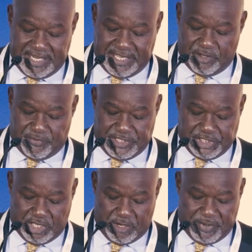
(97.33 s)
at the
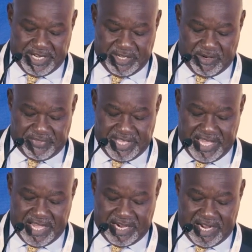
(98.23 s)
official opening of the
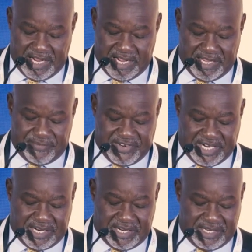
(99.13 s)
Air
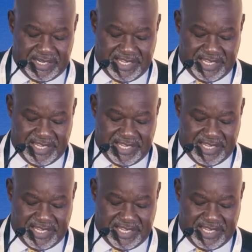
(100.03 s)
Cargo